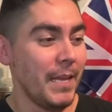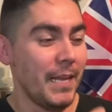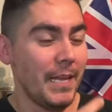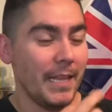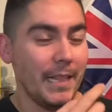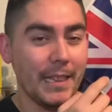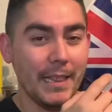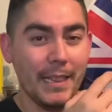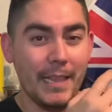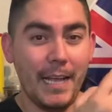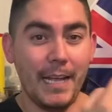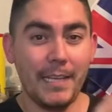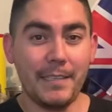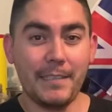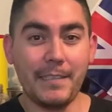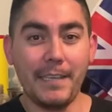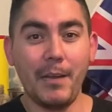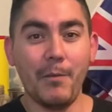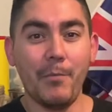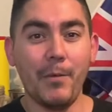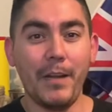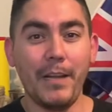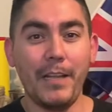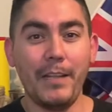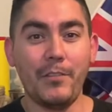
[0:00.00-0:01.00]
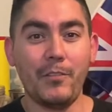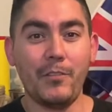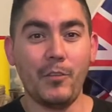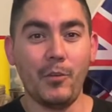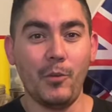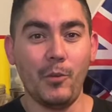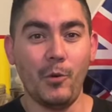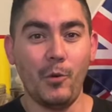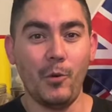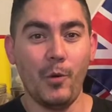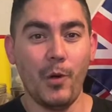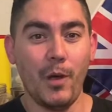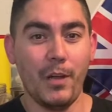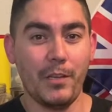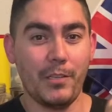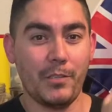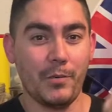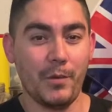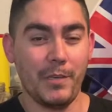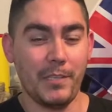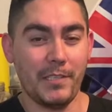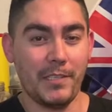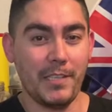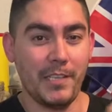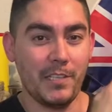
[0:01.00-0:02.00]
let's get ready to
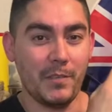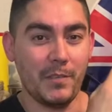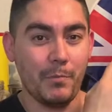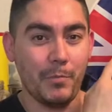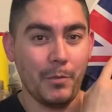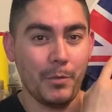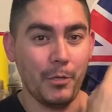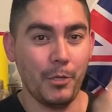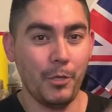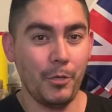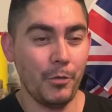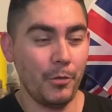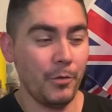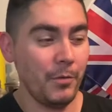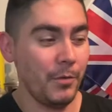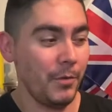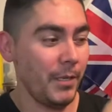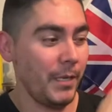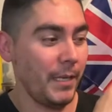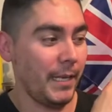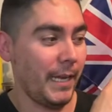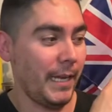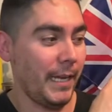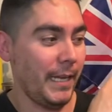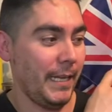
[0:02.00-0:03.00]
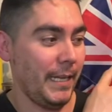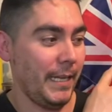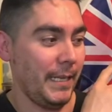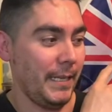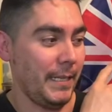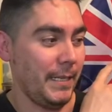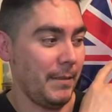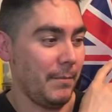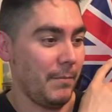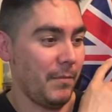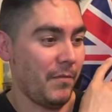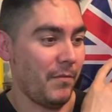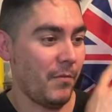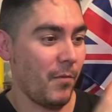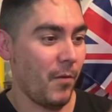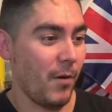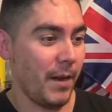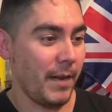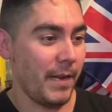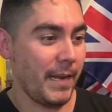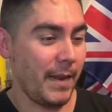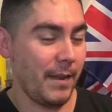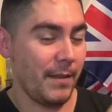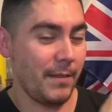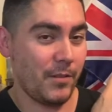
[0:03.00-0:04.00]
twist this balloon. And before I
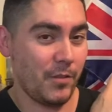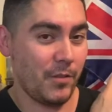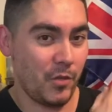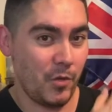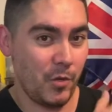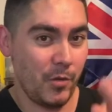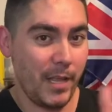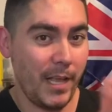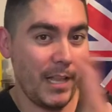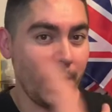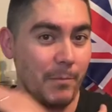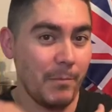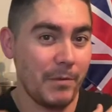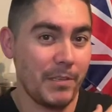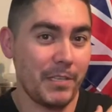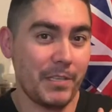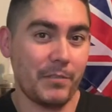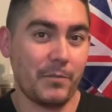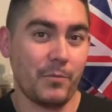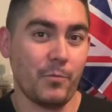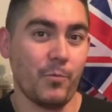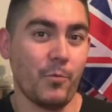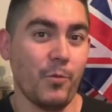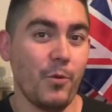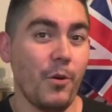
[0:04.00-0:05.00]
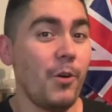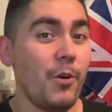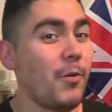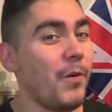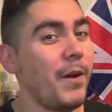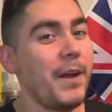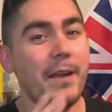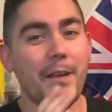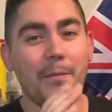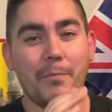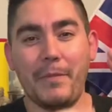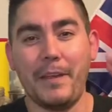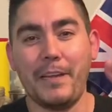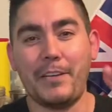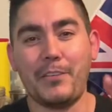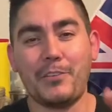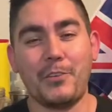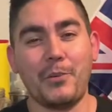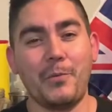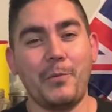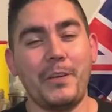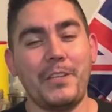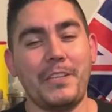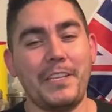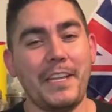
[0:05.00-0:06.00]
get to that, let me just real quick make sure
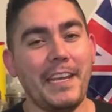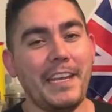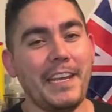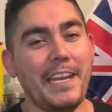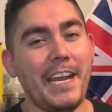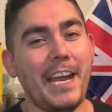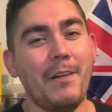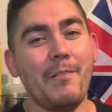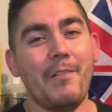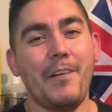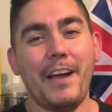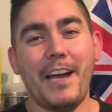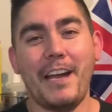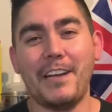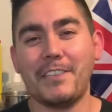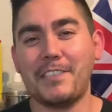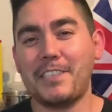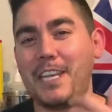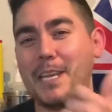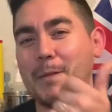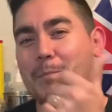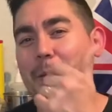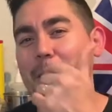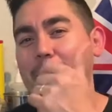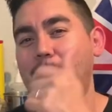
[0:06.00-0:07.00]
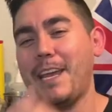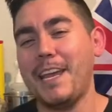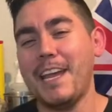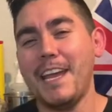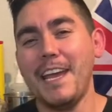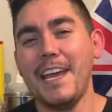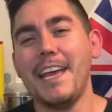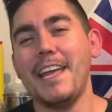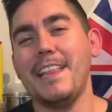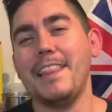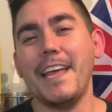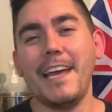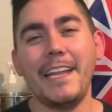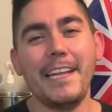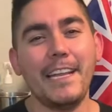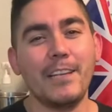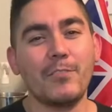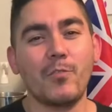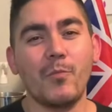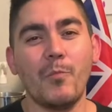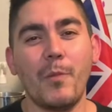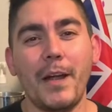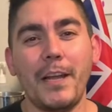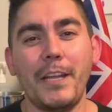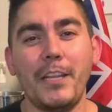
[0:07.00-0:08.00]
we take care of our housekeeping. And that is
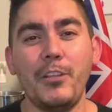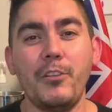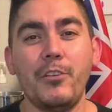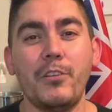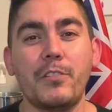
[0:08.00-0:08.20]
reminding you to